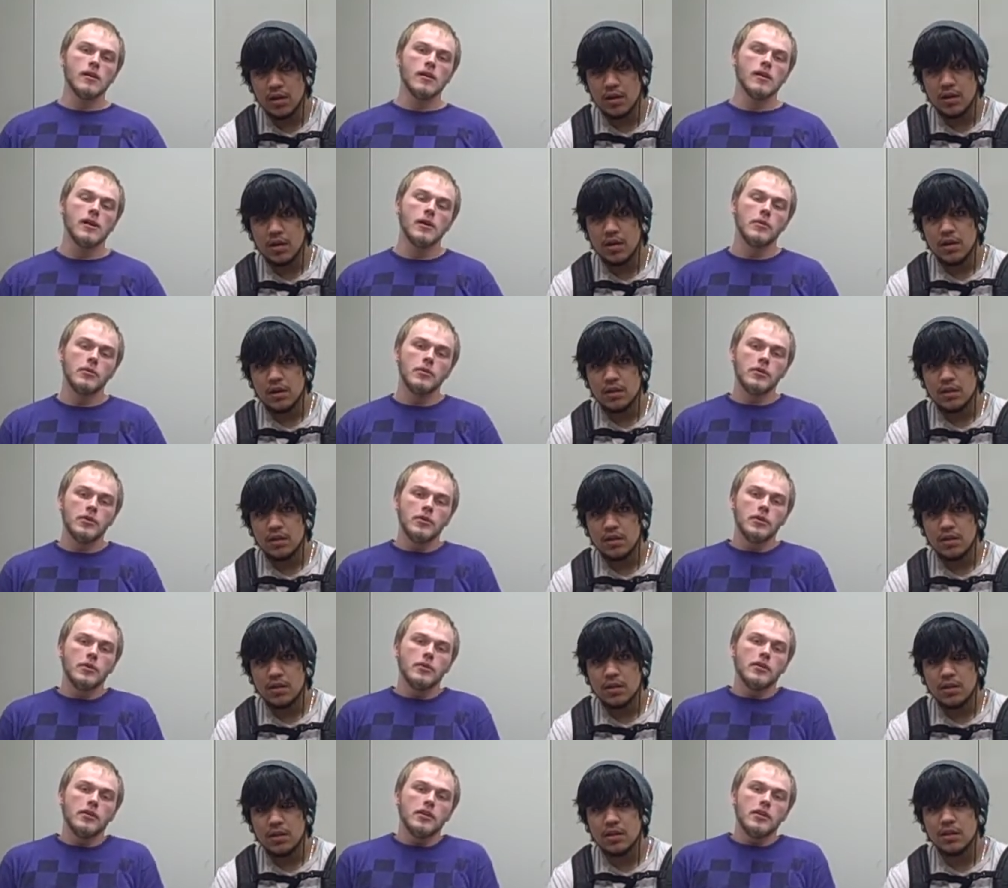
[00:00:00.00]
Speaker 1: And we're
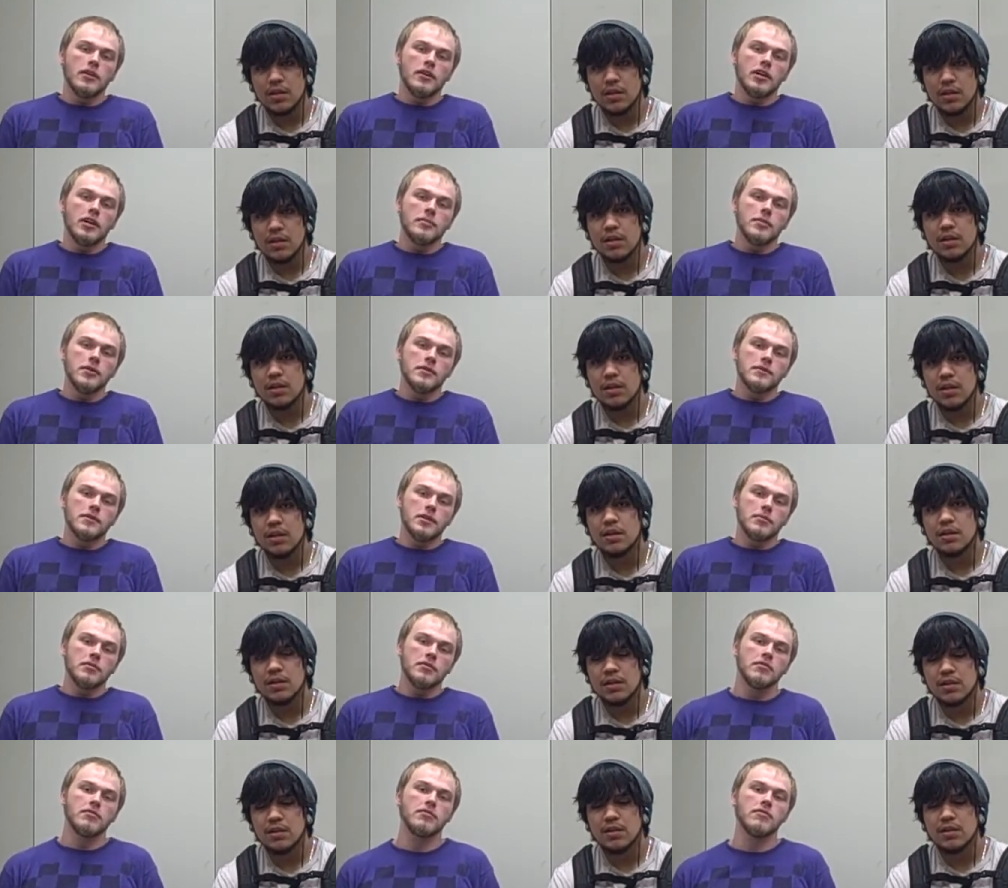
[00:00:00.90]
recording our demo. It's gonna
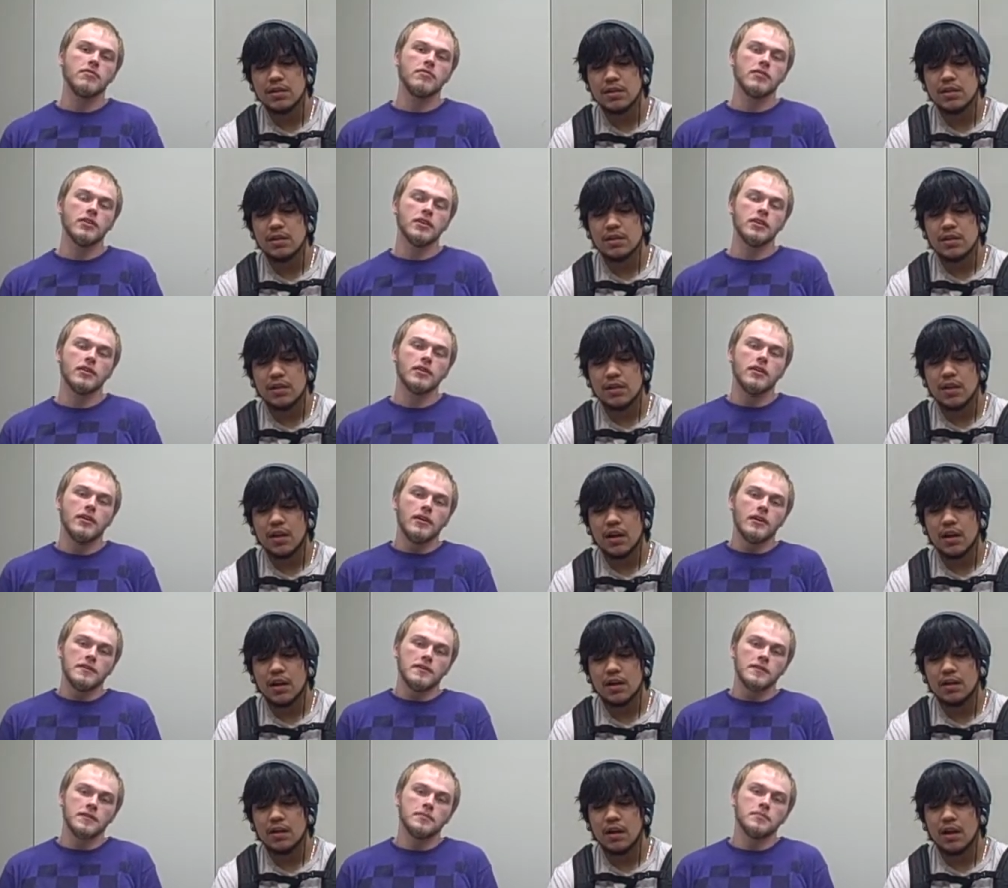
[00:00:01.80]
be freaking
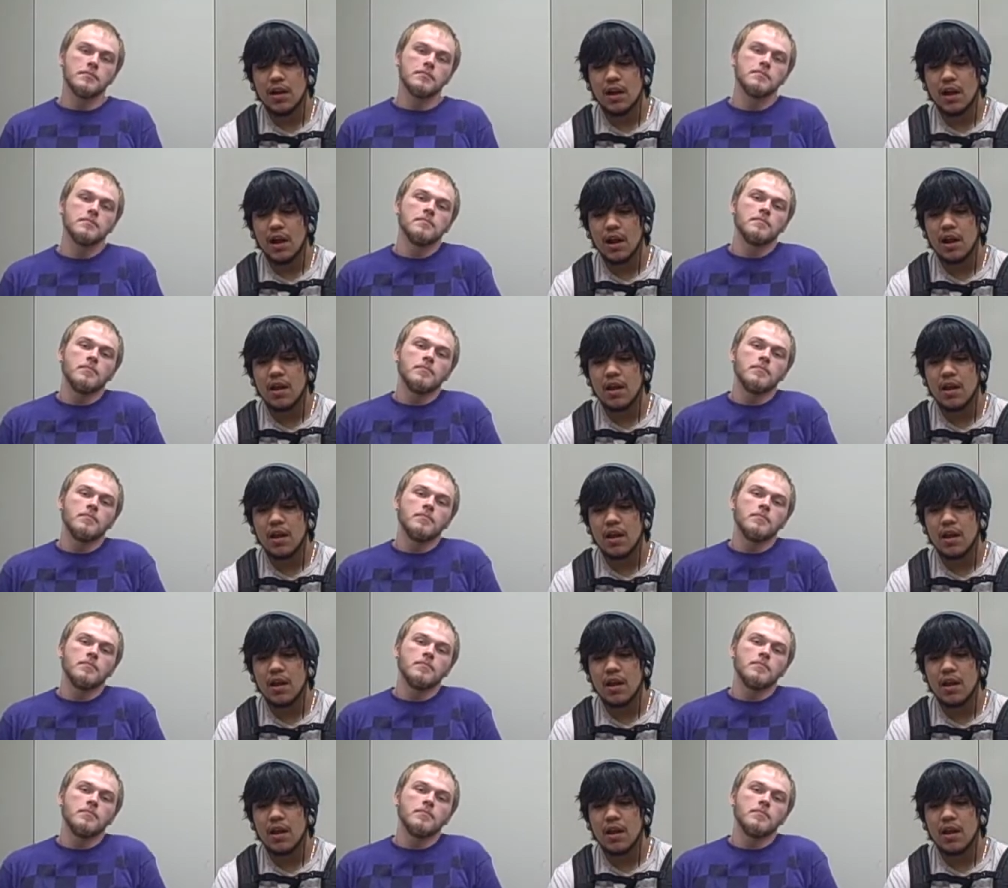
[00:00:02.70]
awesome.